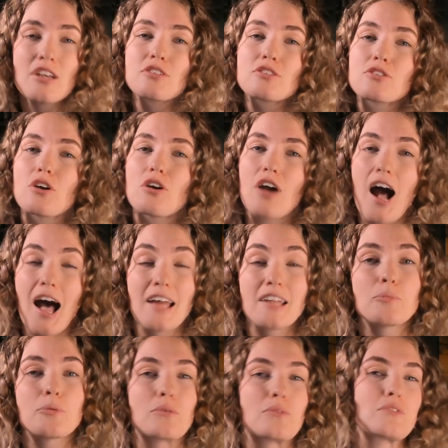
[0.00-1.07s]
So Anna
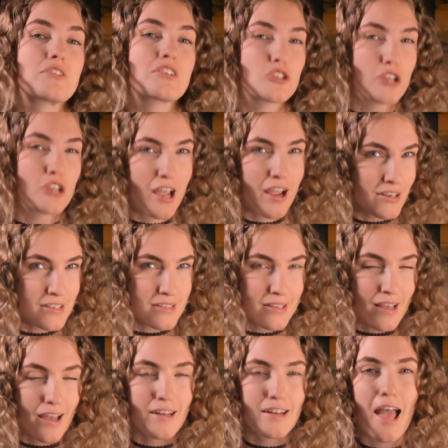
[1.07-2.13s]
pulls a
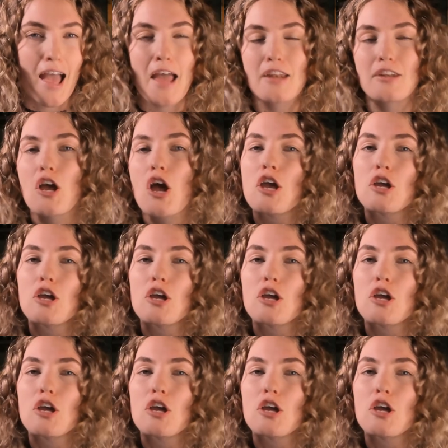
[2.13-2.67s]
Scheherazade and